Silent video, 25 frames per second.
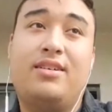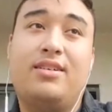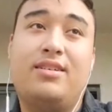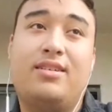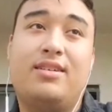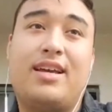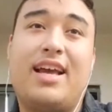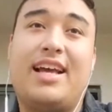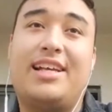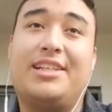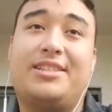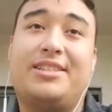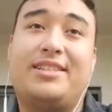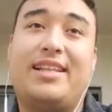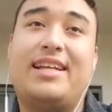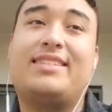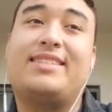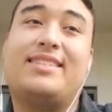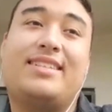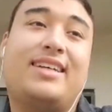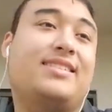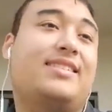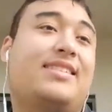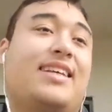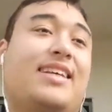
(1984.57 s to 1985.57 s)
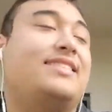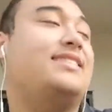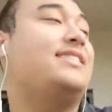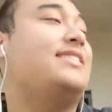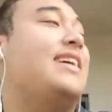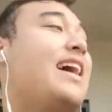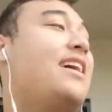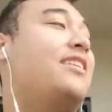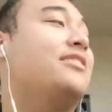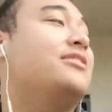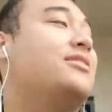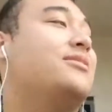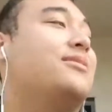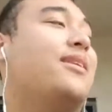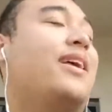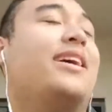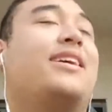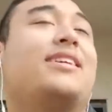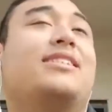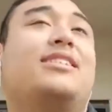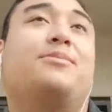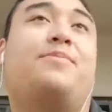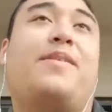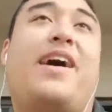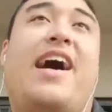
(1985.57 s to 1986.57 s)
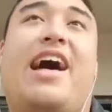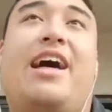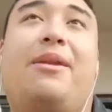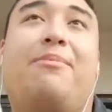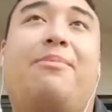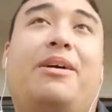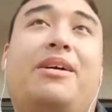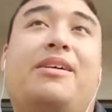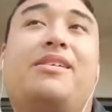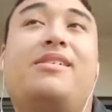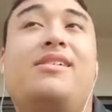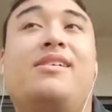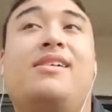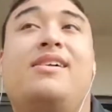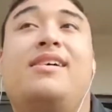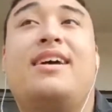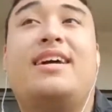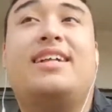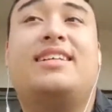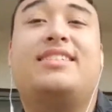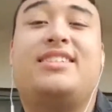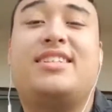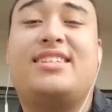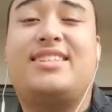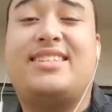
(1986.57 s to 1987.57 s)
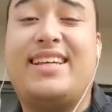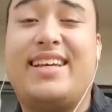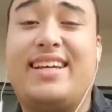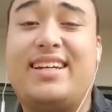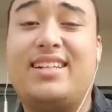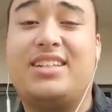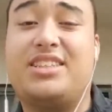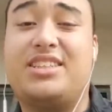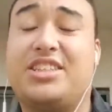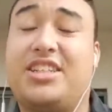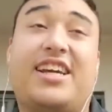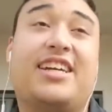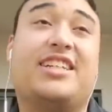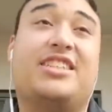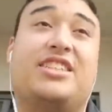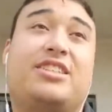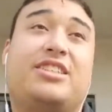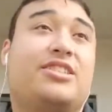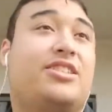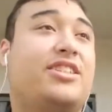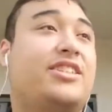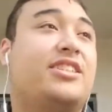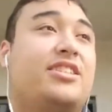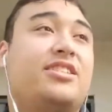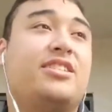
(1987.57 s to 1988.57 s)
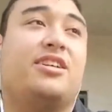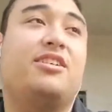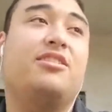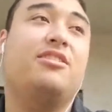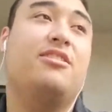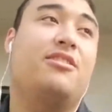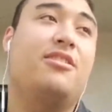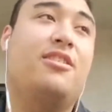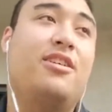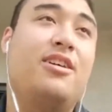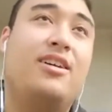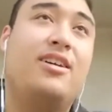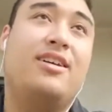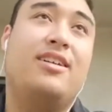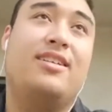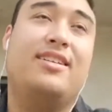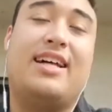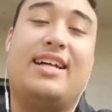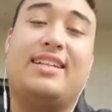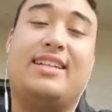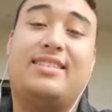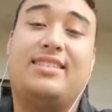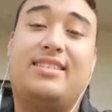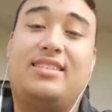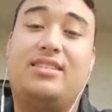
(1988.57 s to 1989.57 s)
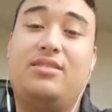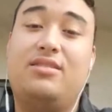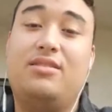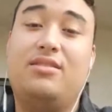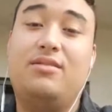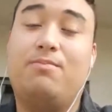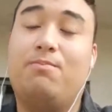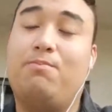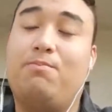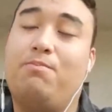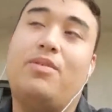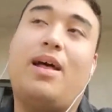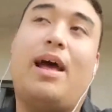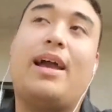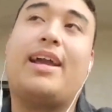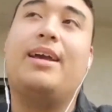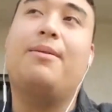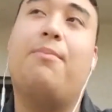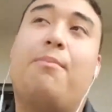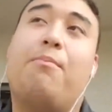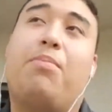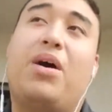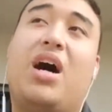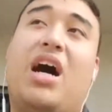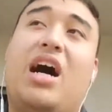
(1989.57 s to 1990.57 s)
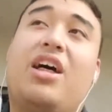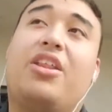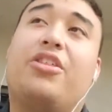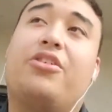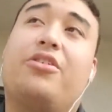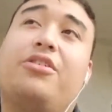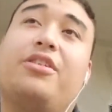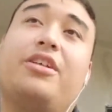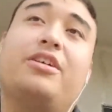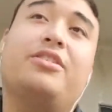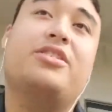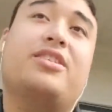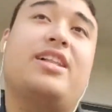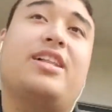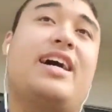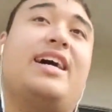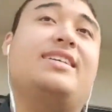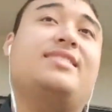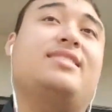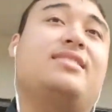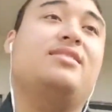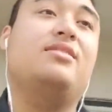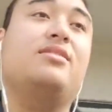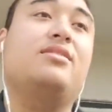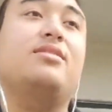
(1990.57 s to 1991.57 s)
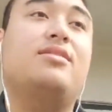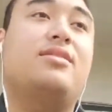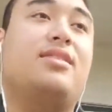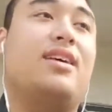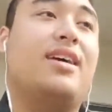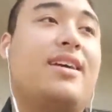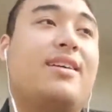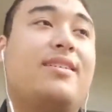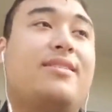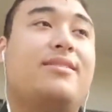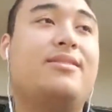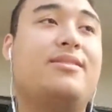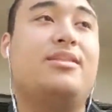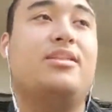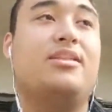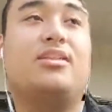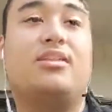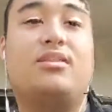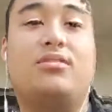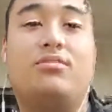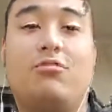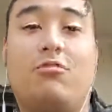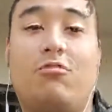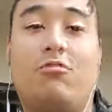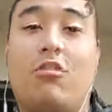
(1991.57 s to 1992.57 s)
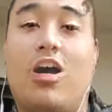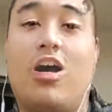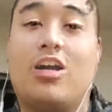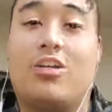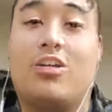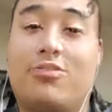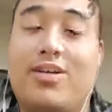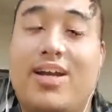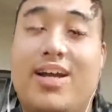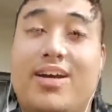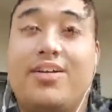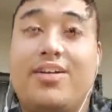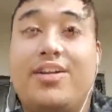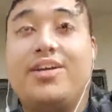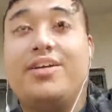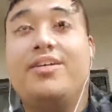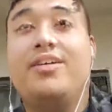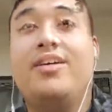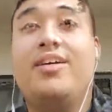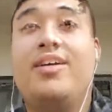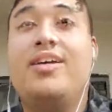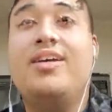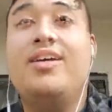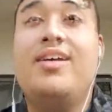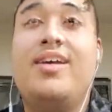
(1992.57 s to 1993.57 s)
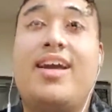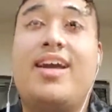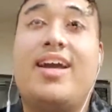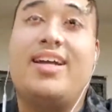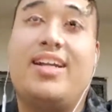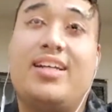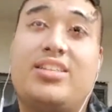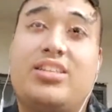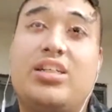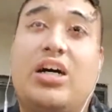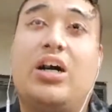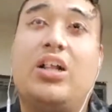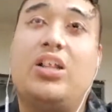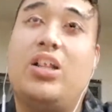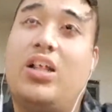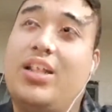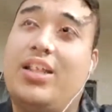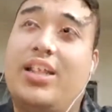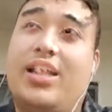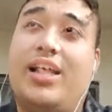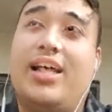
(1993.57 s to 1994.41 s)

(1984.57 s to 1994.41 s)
that sounds like it's bad, but it's just English and history, so that's I can bot through those classes, like just walk around it, and it's all